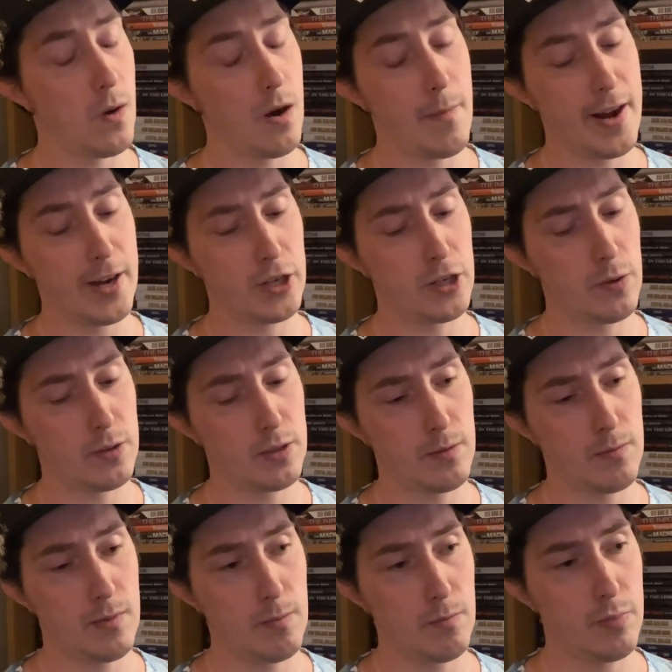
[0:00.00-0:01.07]
it might show
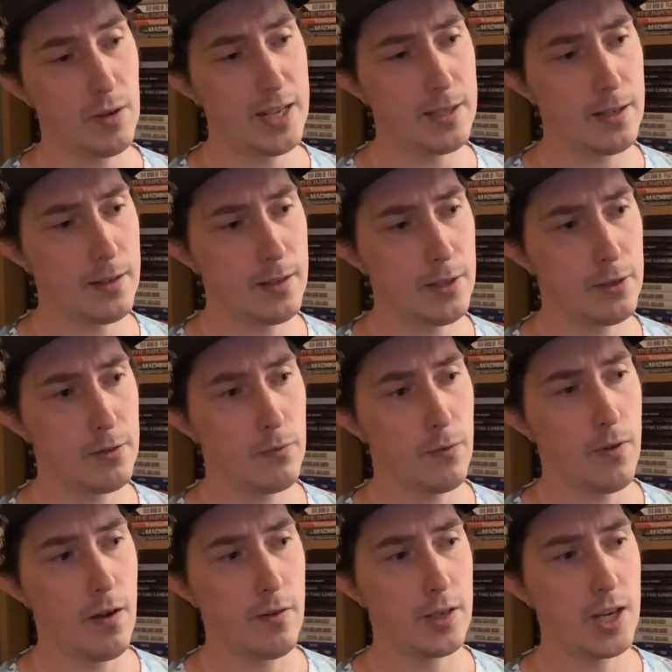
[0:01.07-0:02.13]
some unpleasantness
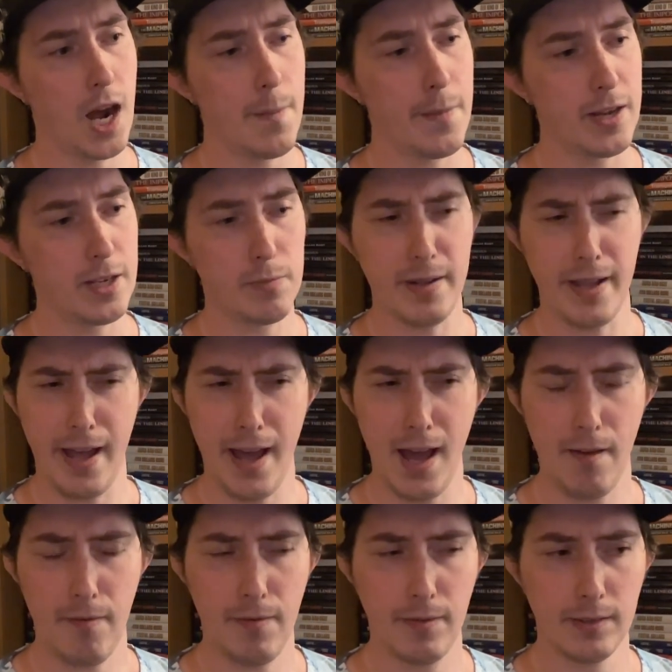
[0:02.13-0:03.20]
on Tommy's
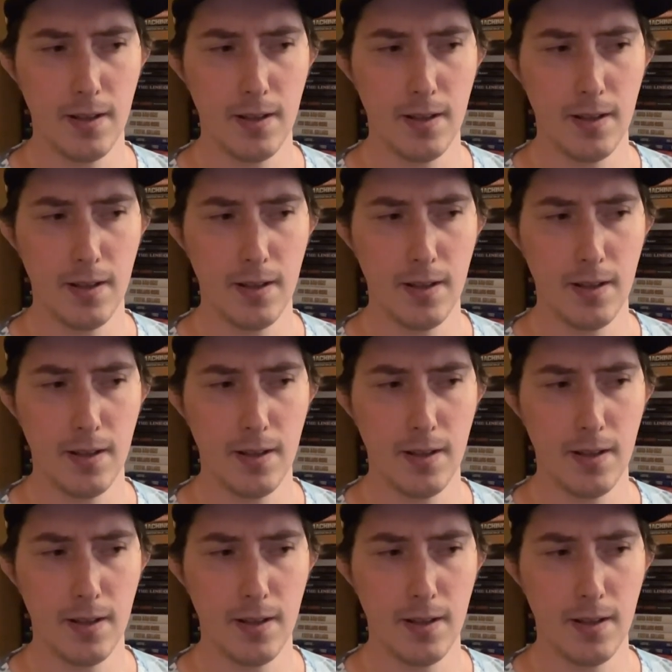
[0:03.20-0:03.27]
behalf,